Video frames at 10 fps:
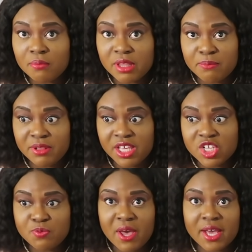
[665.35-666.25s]
like
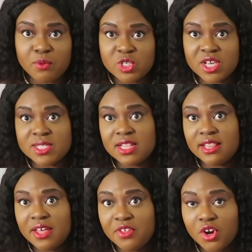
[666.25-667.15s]
Pliage bag, which has
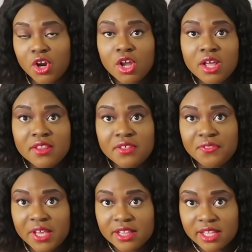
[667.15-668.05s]
the
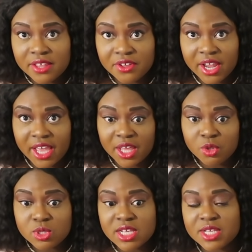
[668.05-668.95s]
thick leather
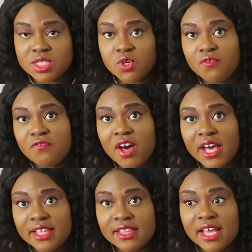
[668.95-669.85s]
handles, I still
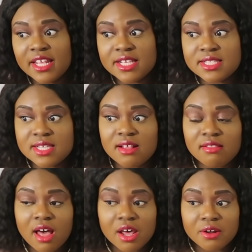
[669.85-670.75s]
find that it's a
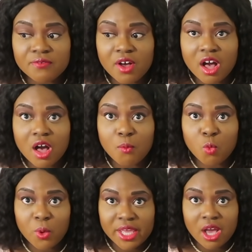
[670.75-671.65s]
lot
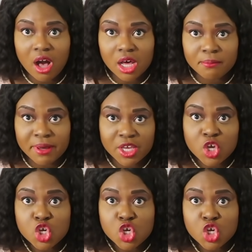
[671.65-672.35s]
of weight on my